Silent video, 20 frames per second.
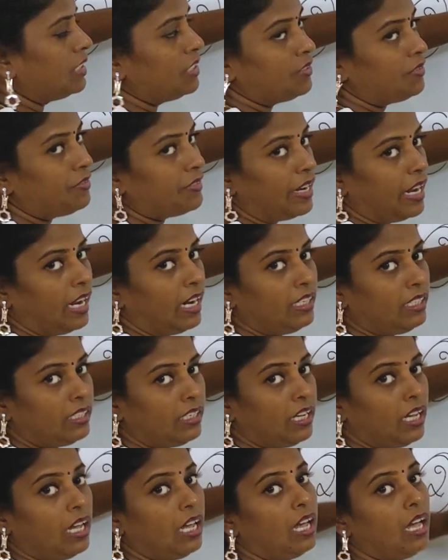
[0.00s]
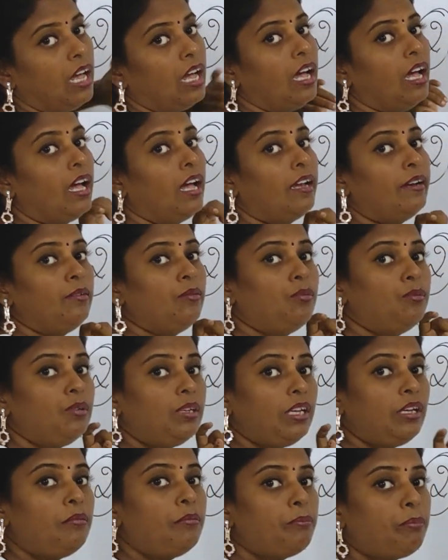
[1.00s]
different.
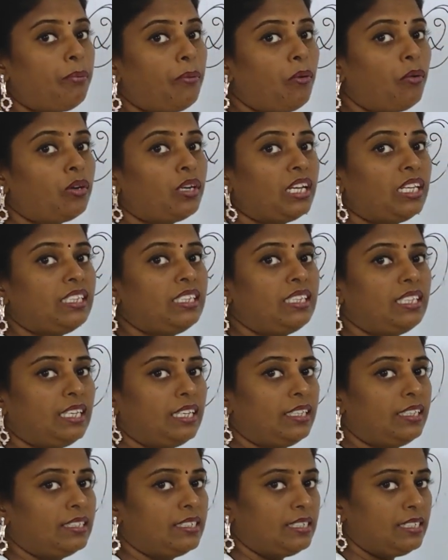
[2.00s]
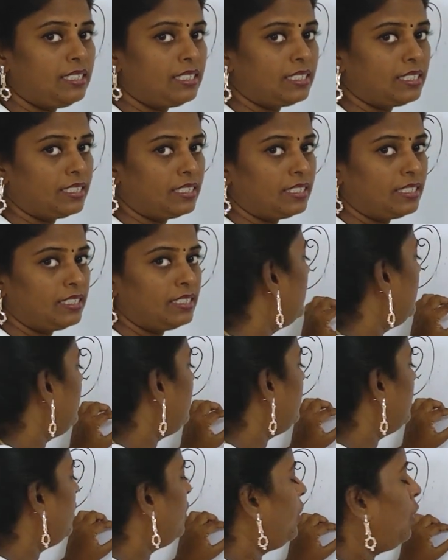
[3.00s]
And important thing is,
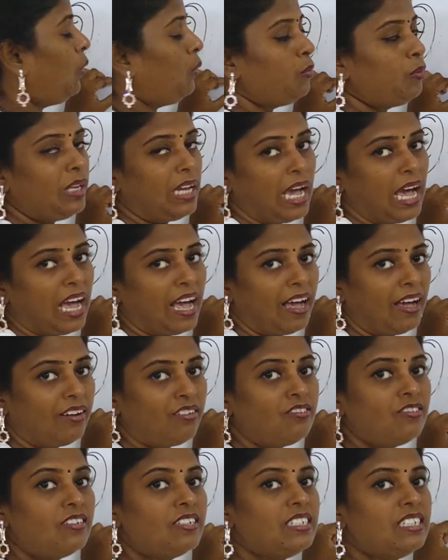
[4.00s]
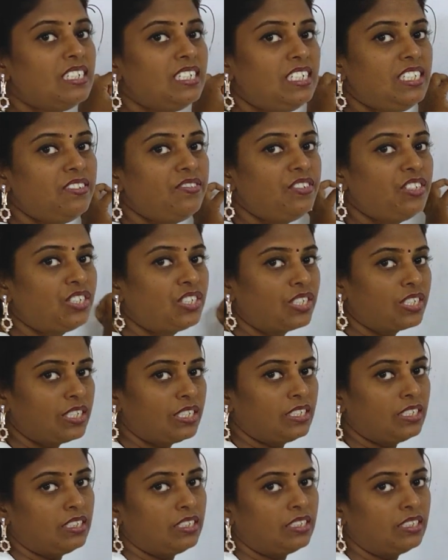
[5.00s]
here we have
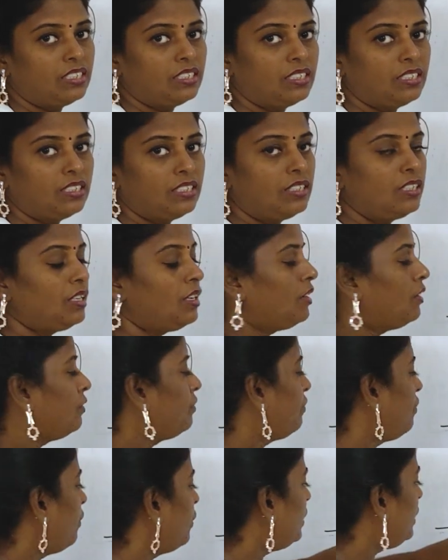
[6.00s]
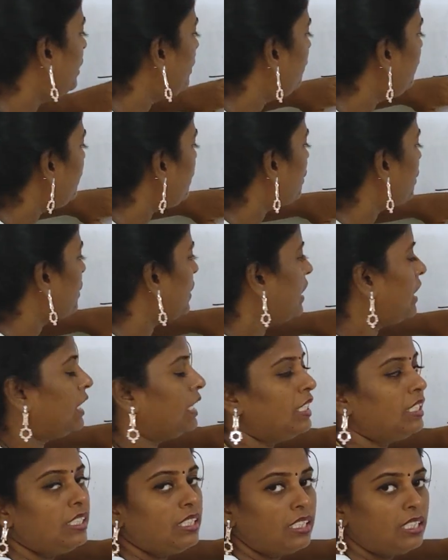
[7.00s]
division. For
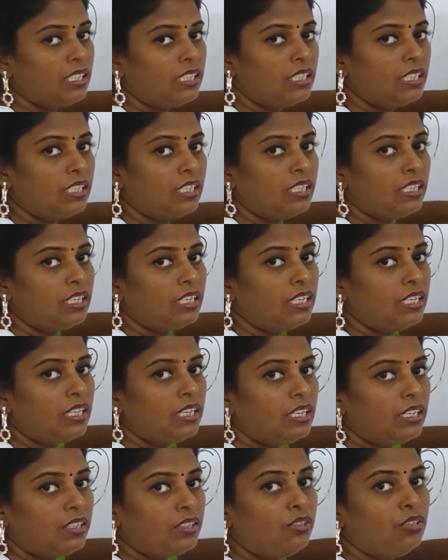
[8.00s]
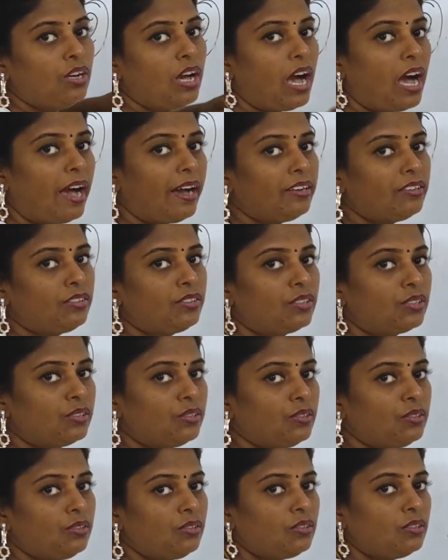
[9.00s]
division, you have
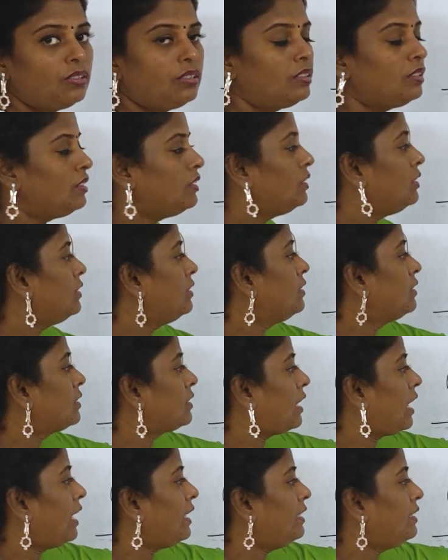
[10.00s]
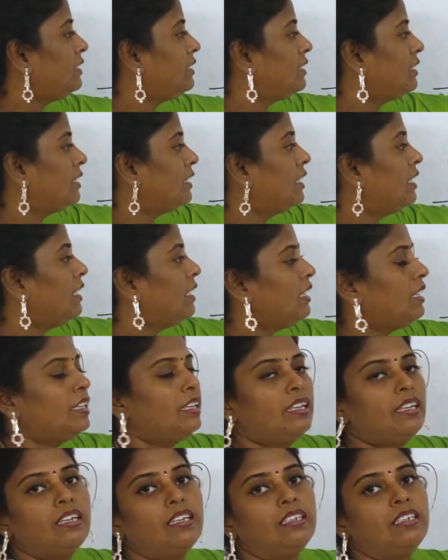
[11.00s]
to write
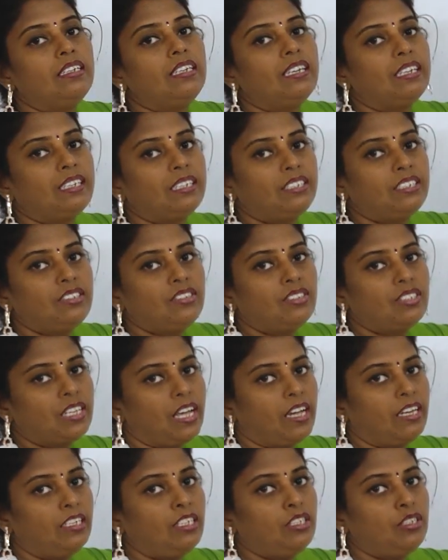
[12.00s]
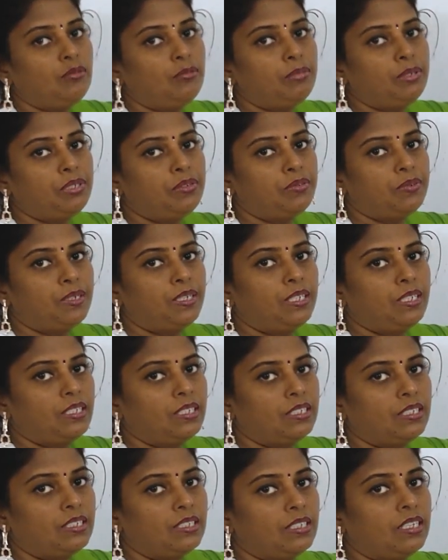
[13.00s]
the negative sign in
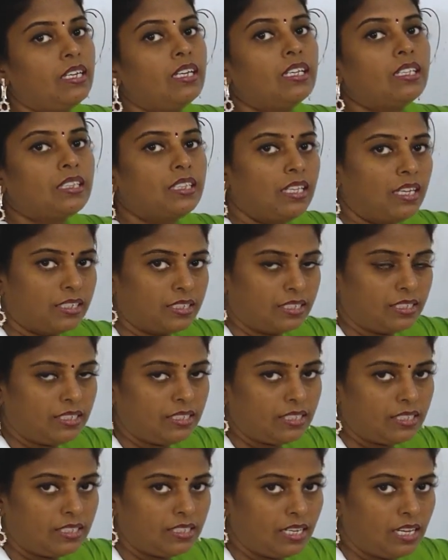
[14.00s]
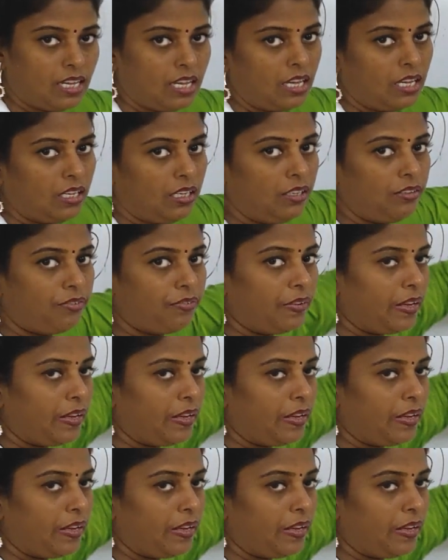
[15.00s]
between. That is, if